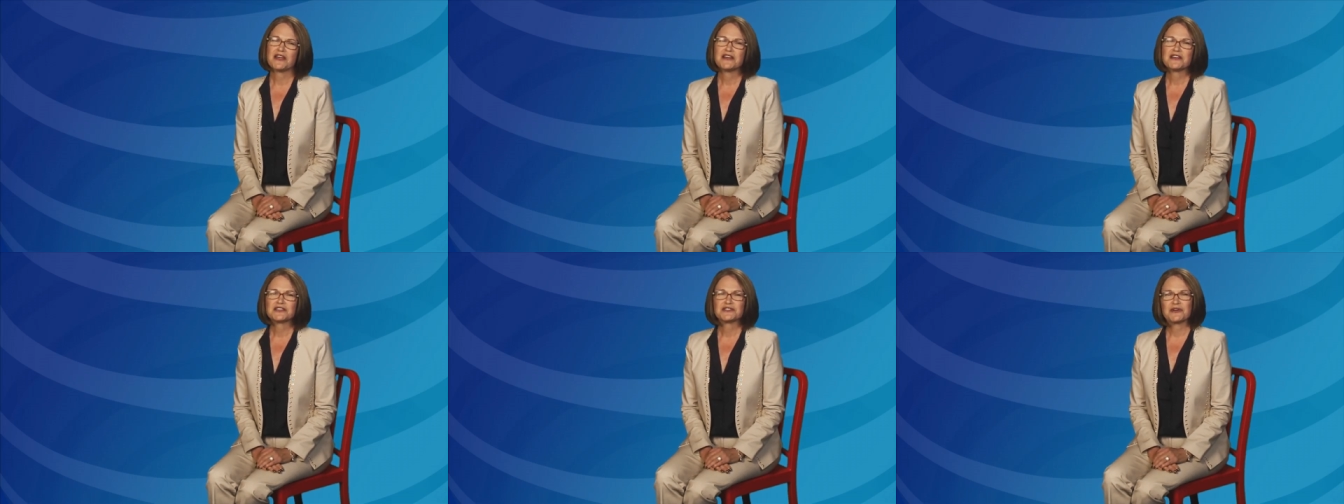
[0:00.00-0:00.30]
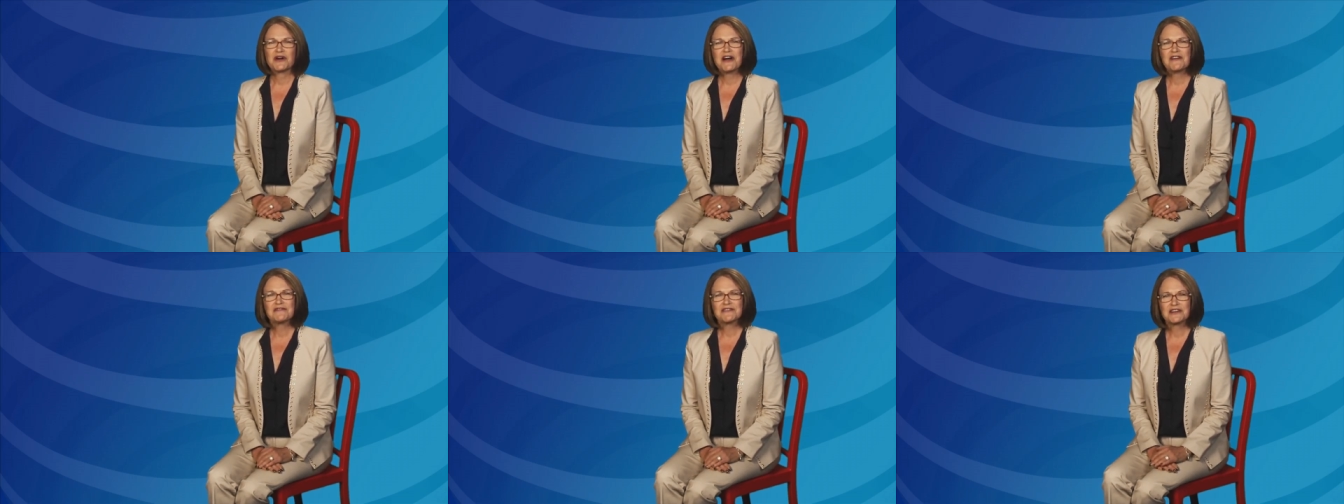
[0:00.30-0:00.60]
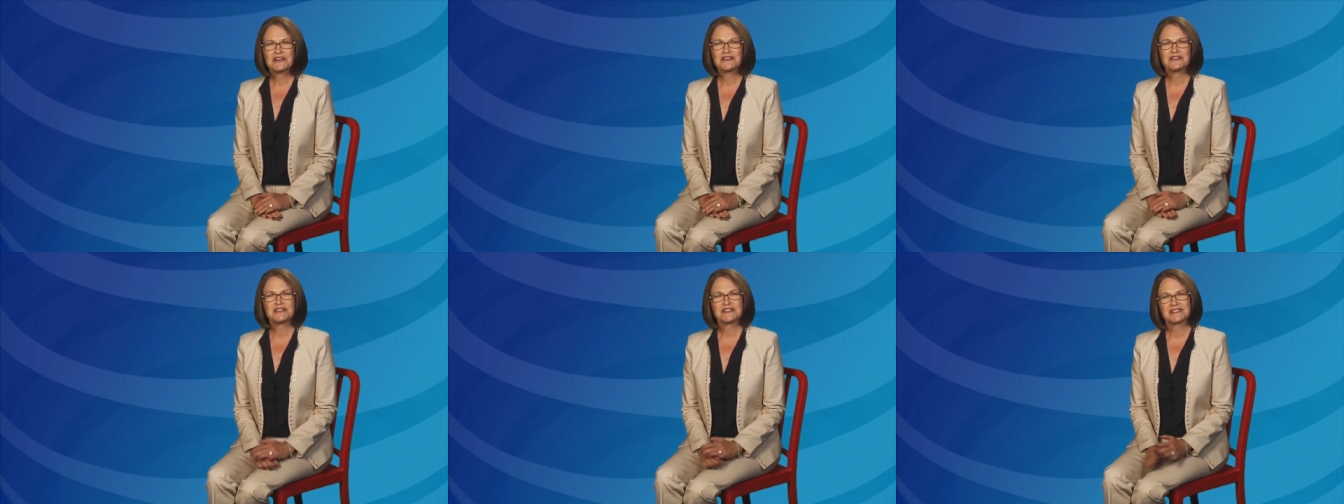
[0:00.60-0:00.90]
So I
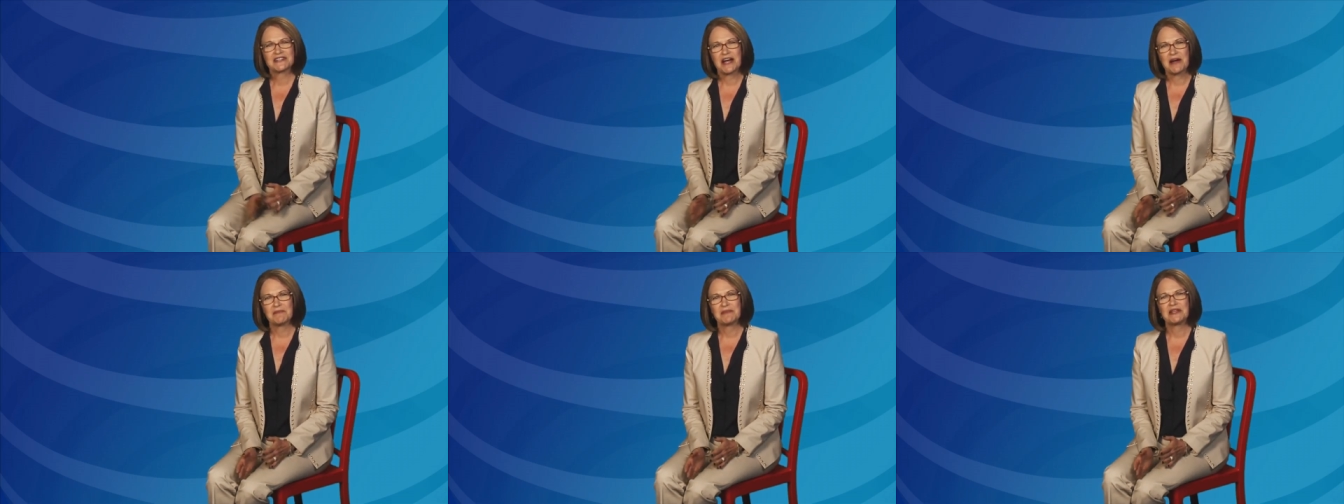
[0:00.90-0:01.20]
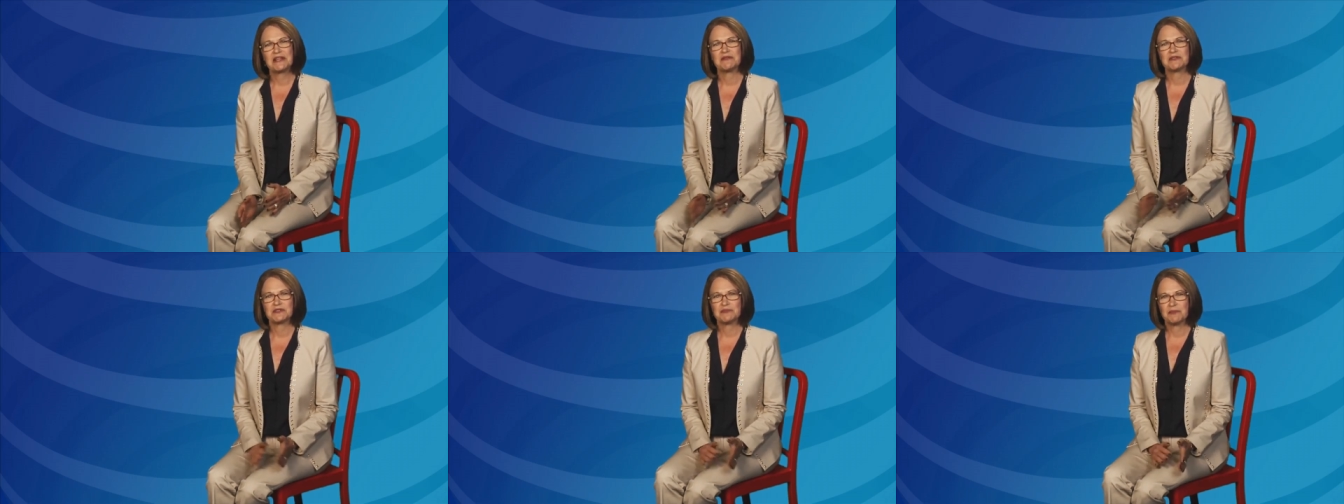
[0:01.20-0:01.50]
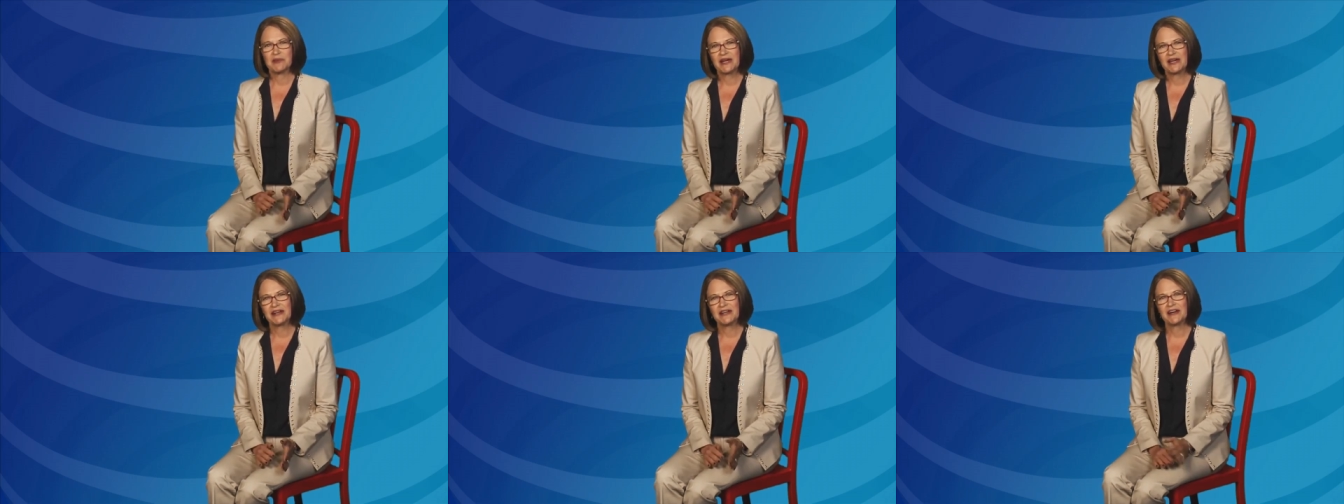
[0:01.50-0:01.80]
figured this company was
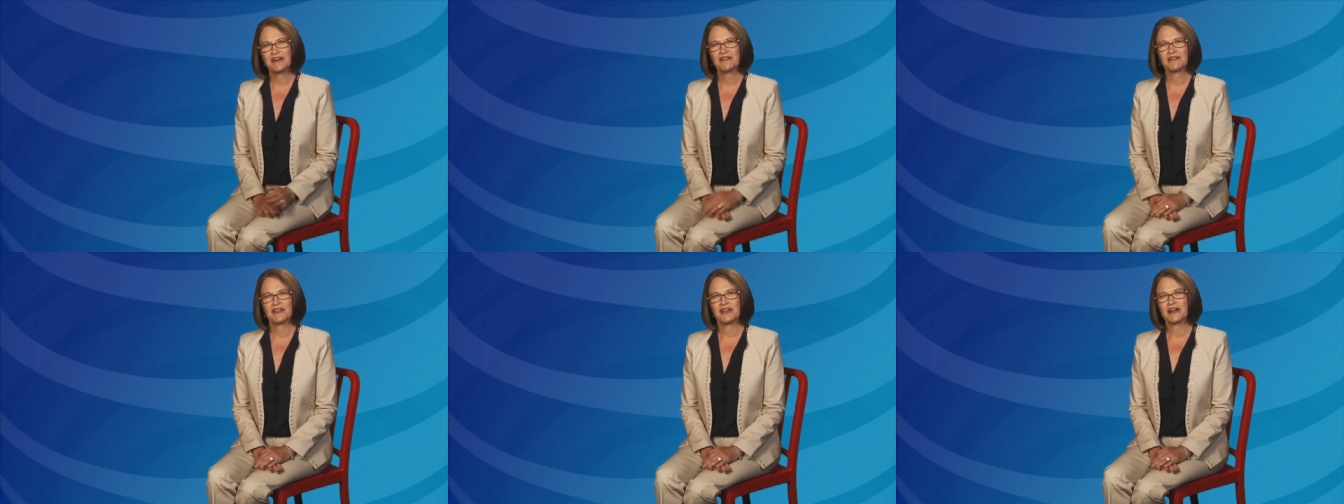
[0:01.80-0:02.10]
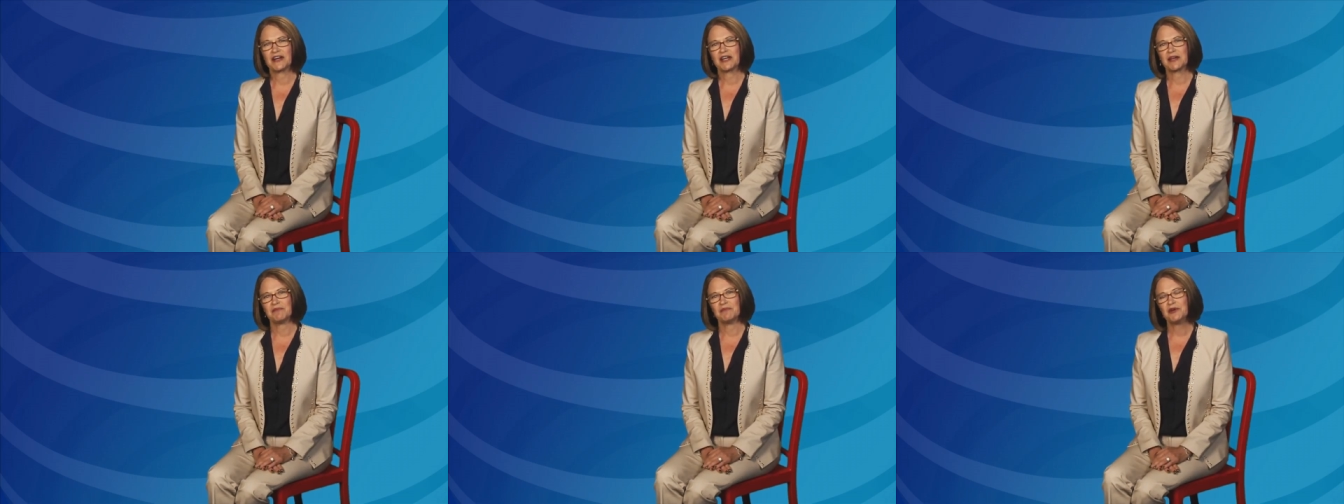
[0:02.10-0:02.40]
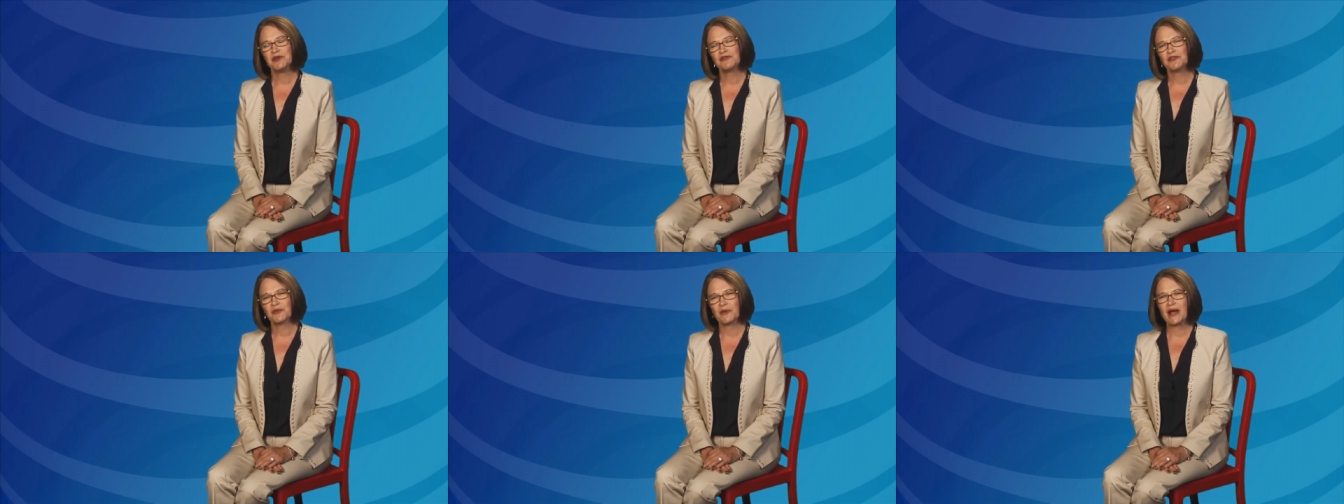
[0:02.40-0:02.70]
big enough that I could
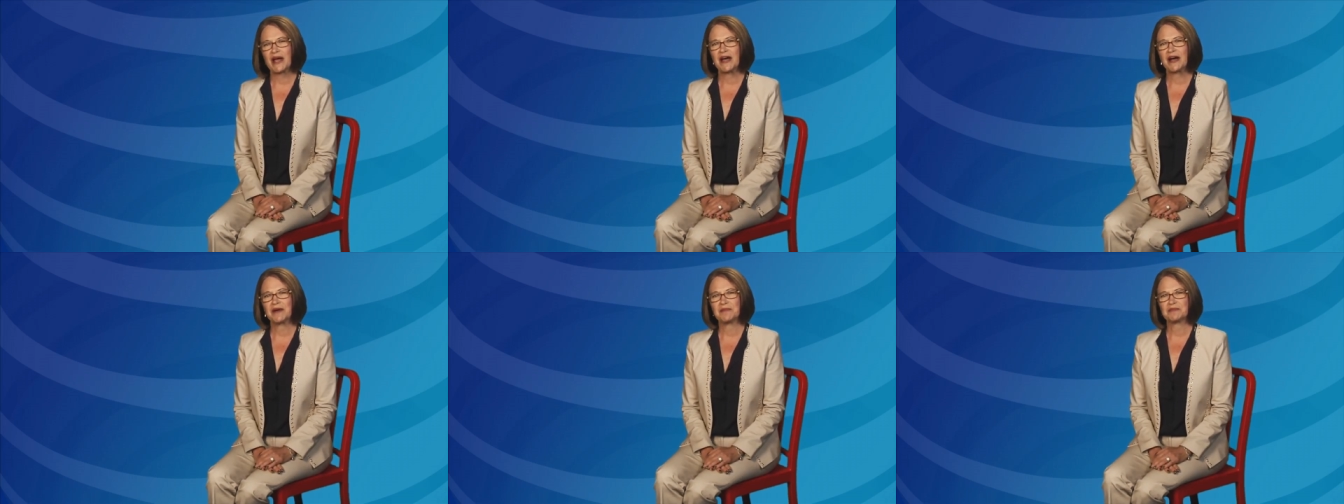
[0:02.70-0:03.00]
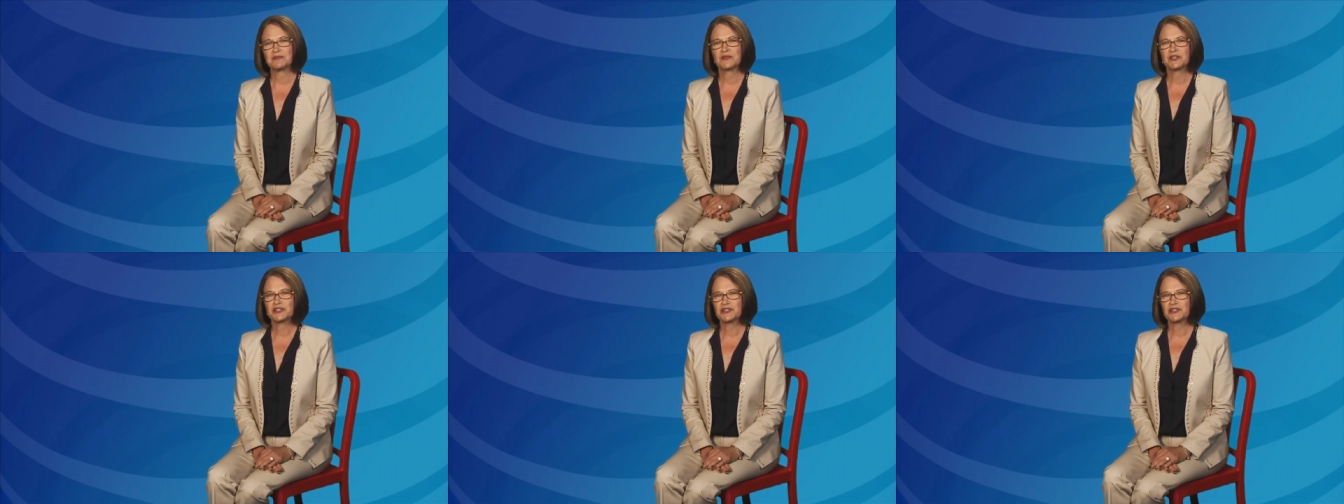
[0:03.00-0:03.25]
move around,